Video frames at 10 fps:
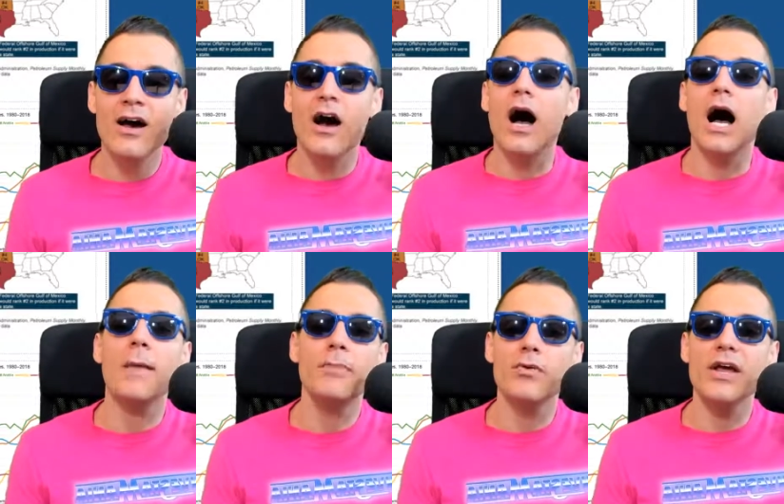
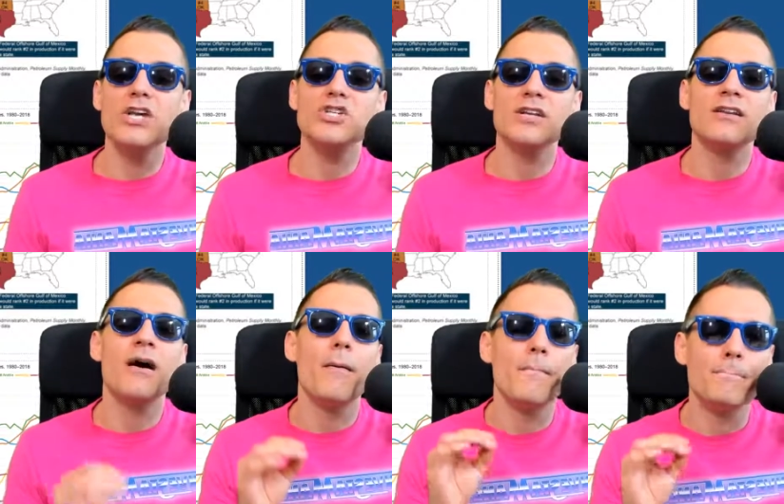Operation
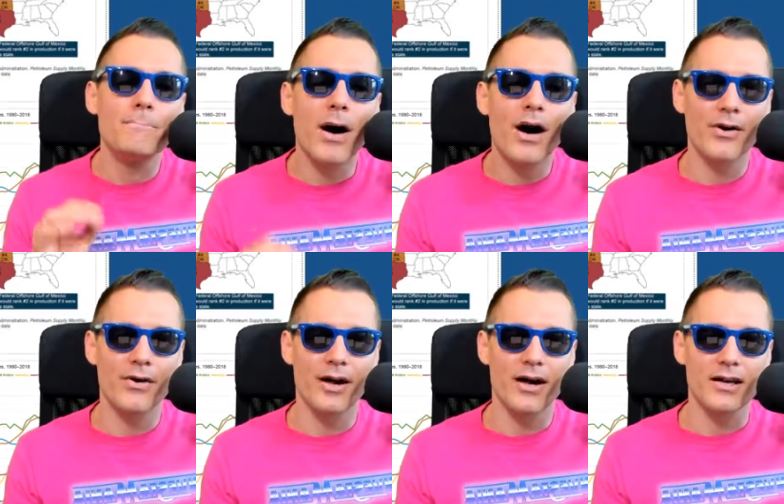
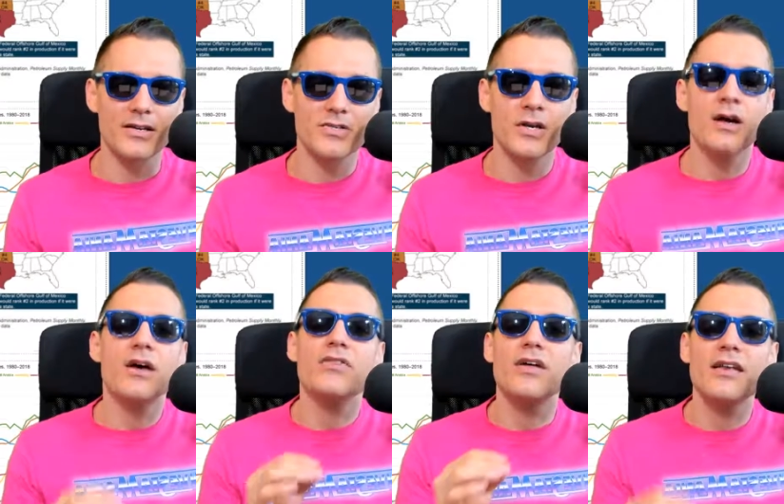Modernize.
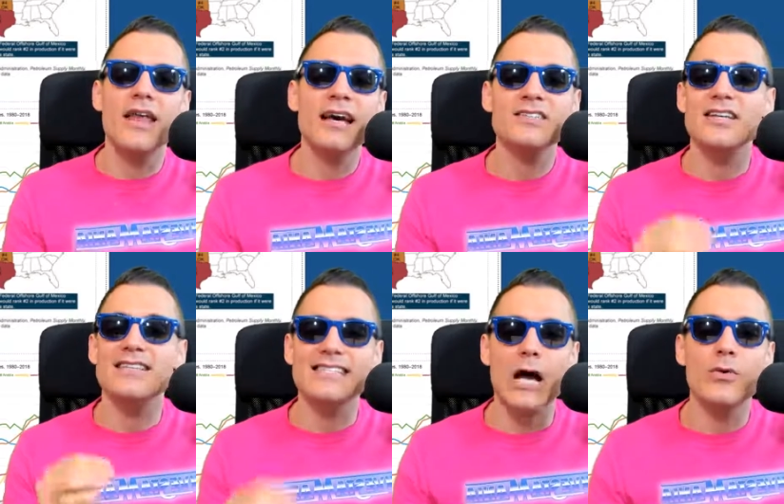The next
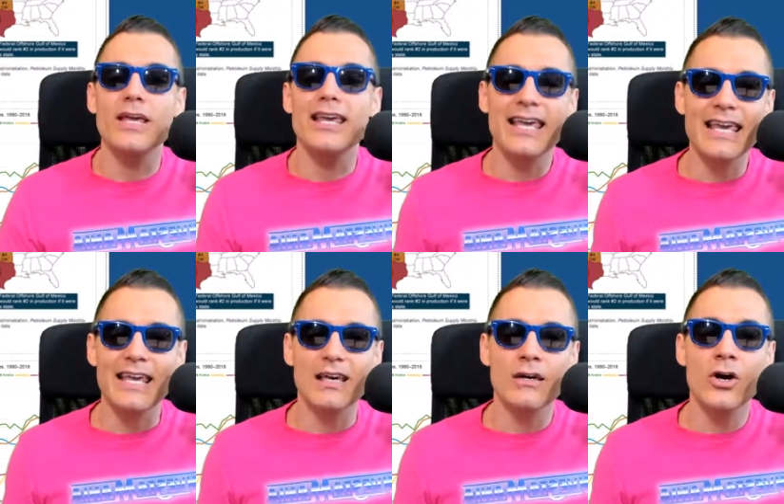Saudi
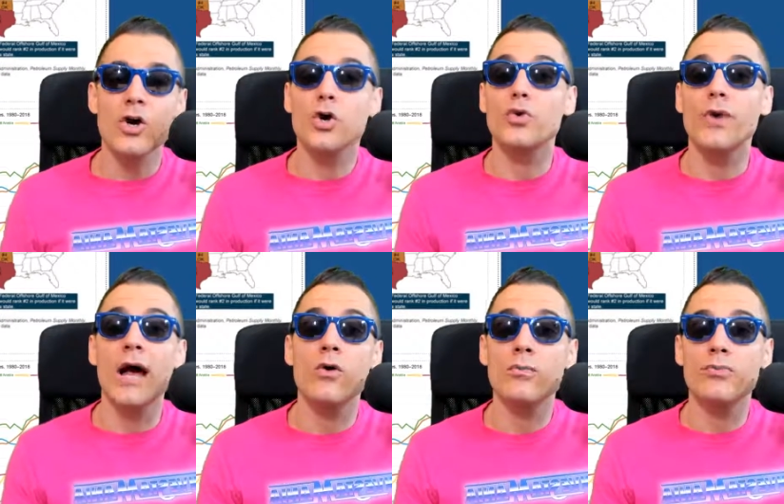king,
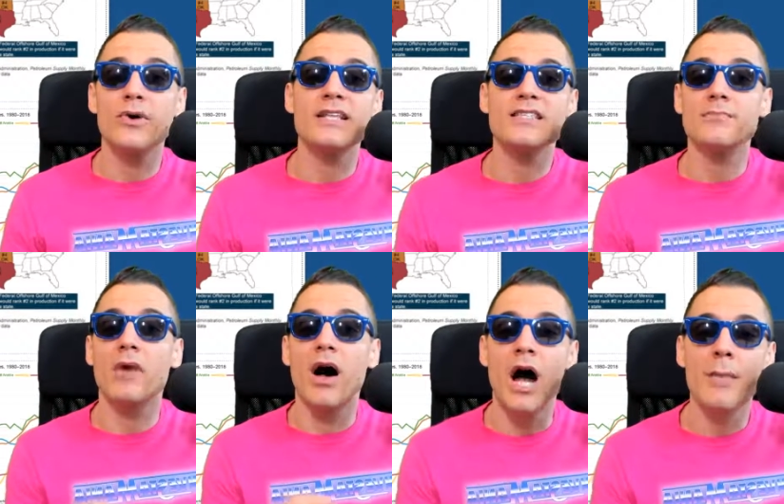Crown Prince
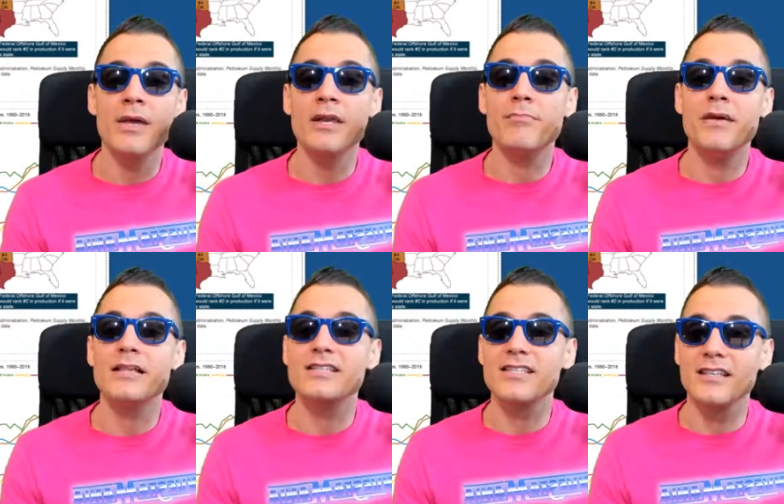Mohammed bin
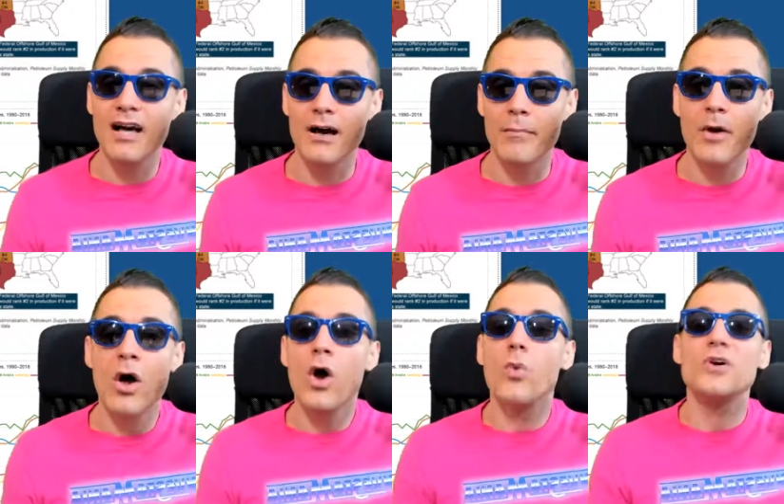Salman,
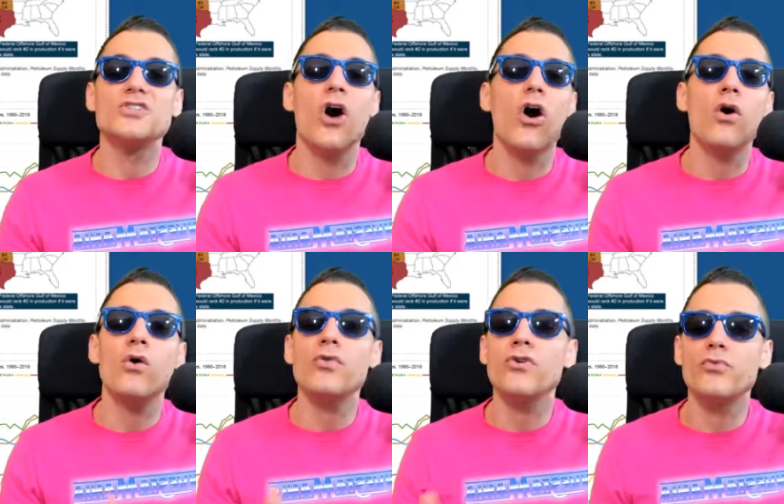was
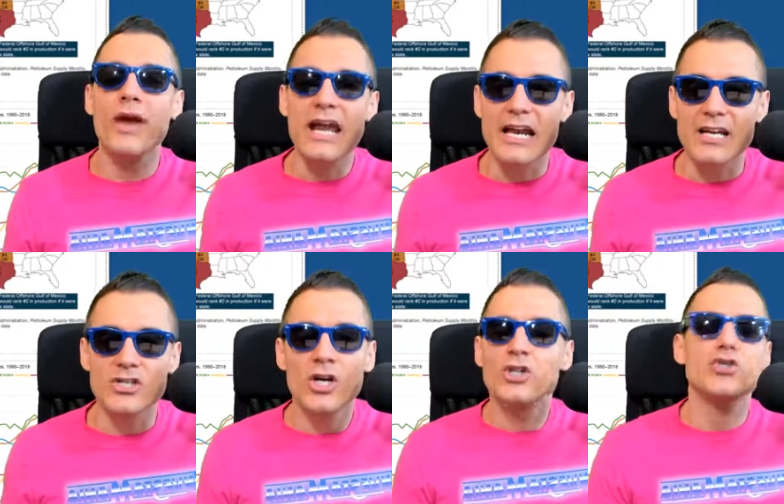all the
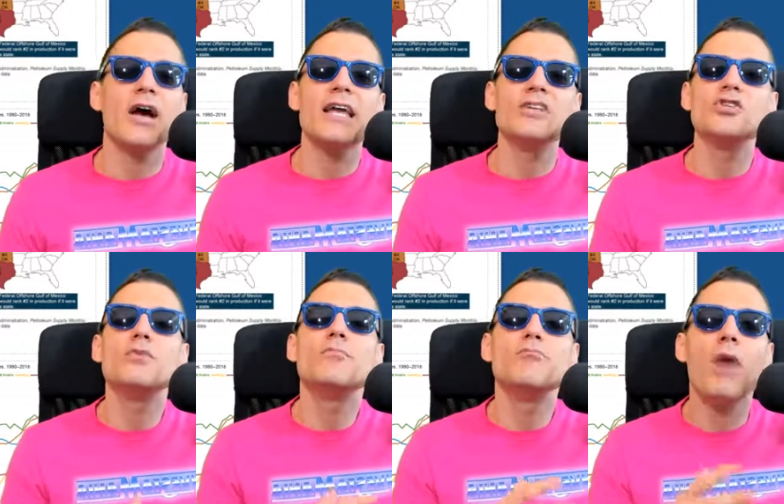rage, trying to
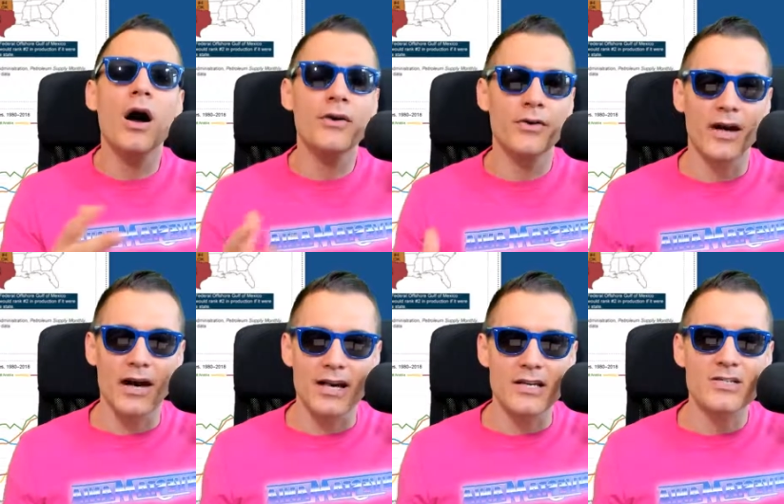
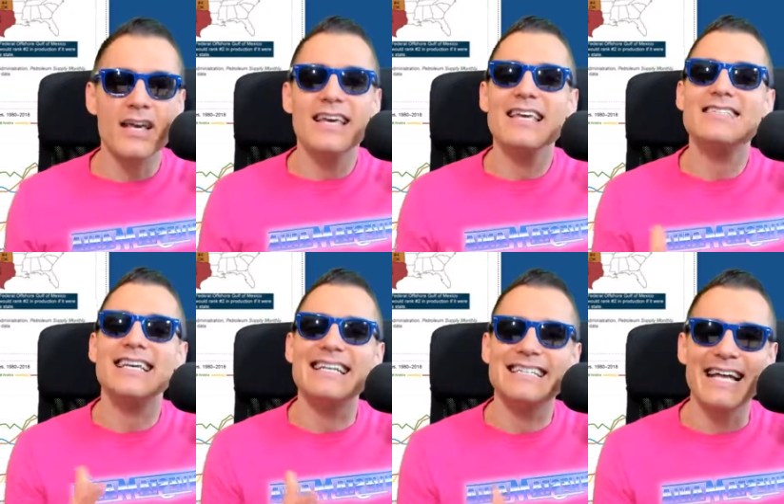modernize his
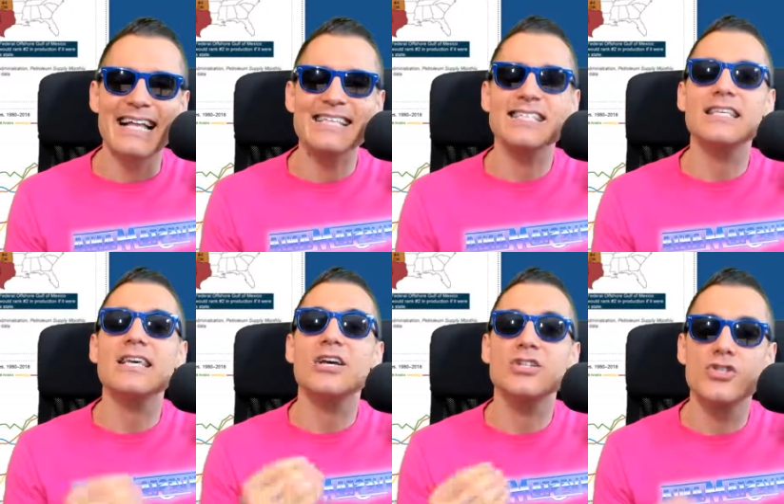intensely
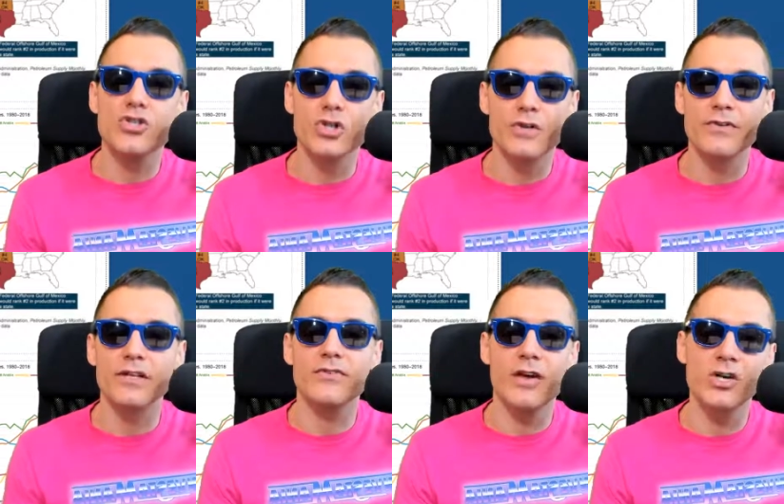
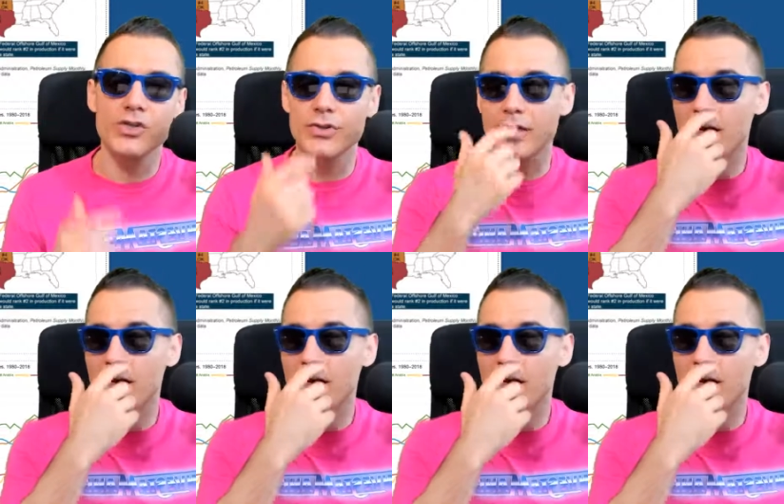conservative country.